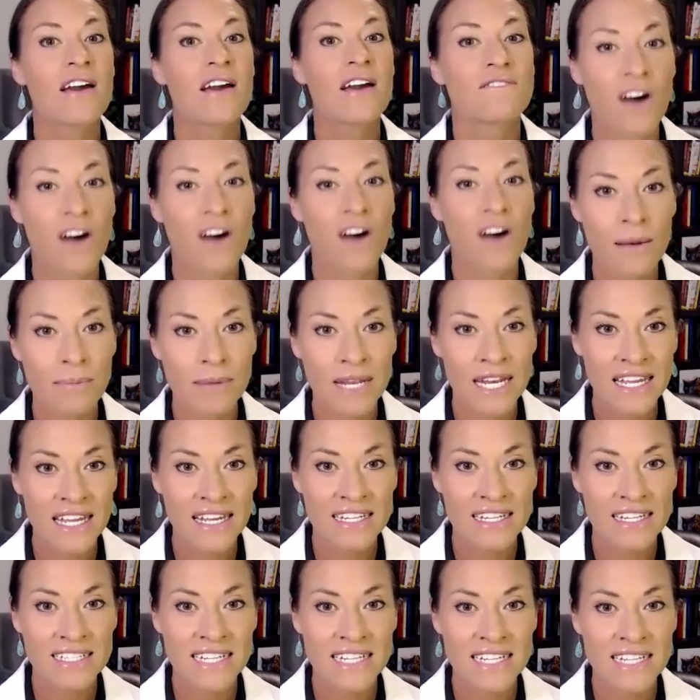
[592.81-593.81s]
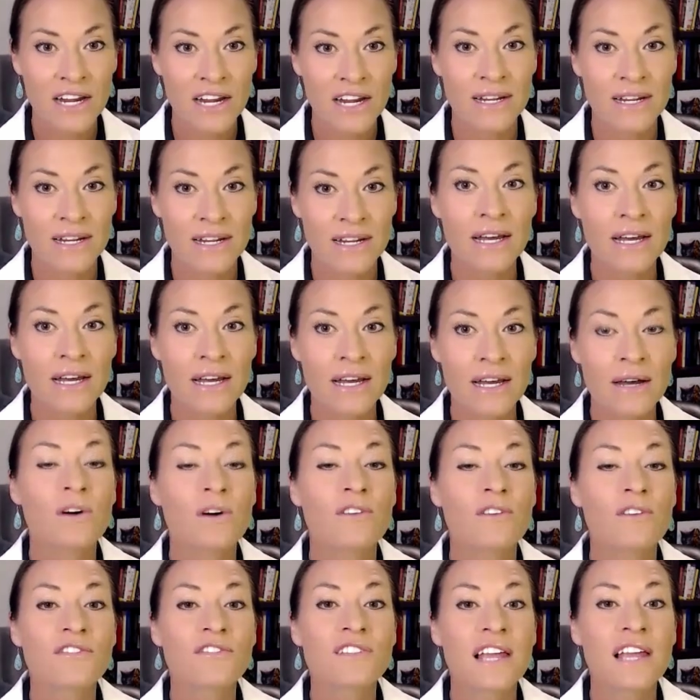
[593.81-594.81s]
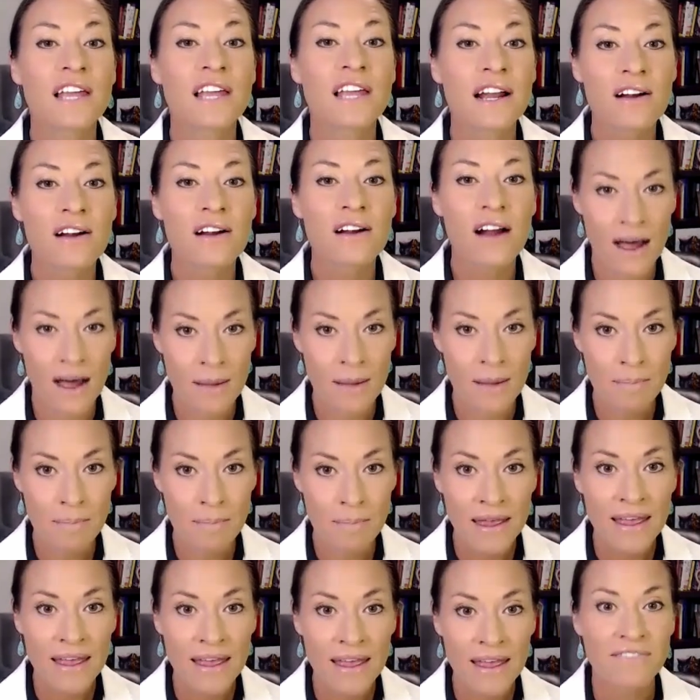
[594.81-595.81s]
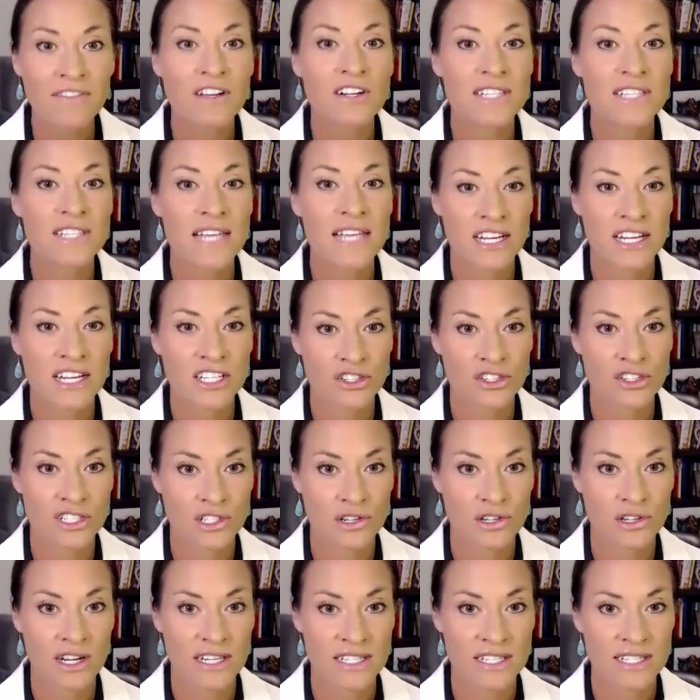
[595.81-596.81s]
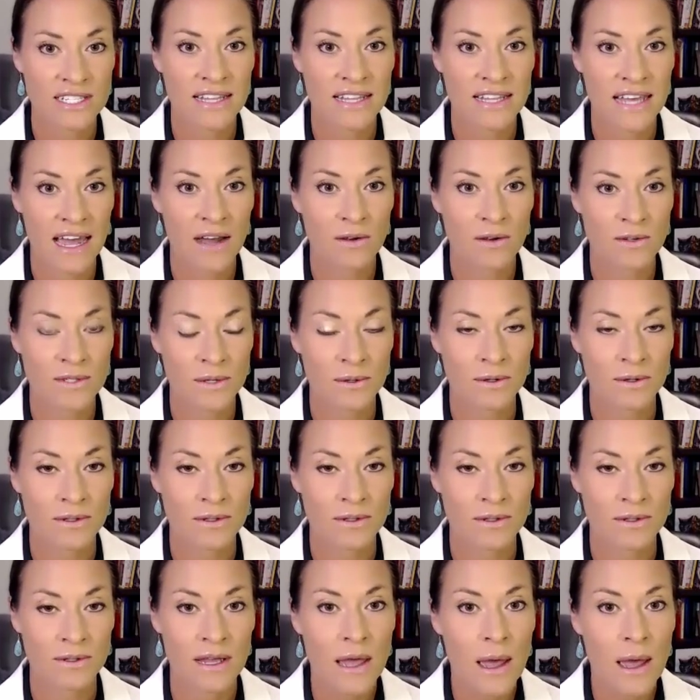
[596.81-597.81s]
vomiting, and diarrhea will flare up if there's extra stress in the household.